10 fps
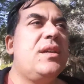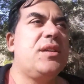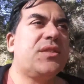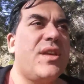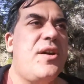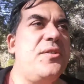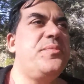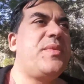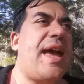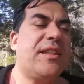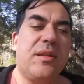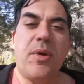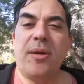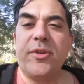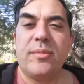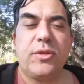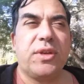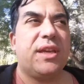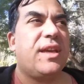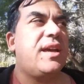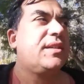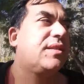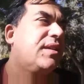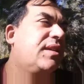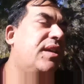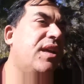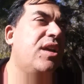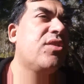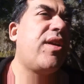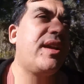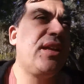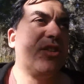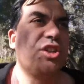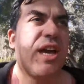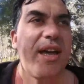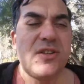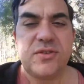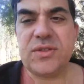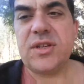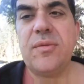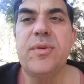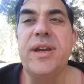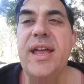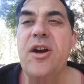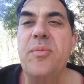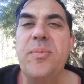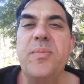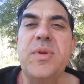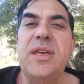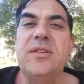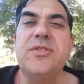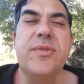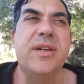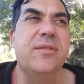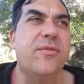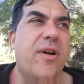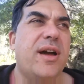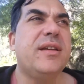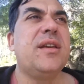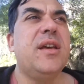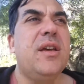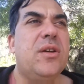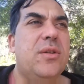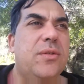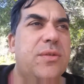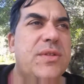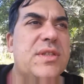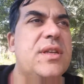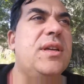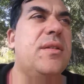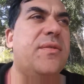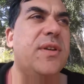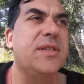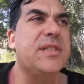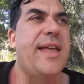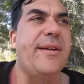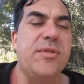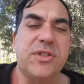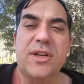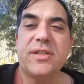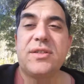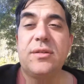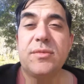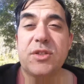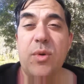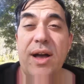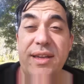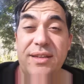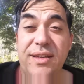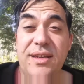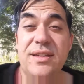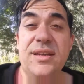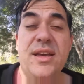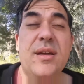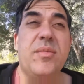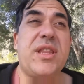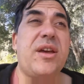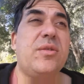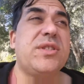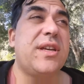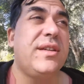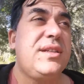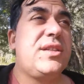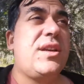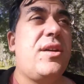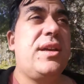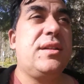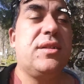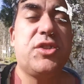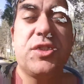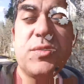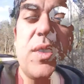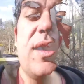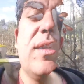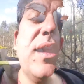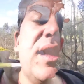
So at the moment I'm looking at creating educational software to help kids read and write whose first language I assume is Swahili, but they also need to know English as well.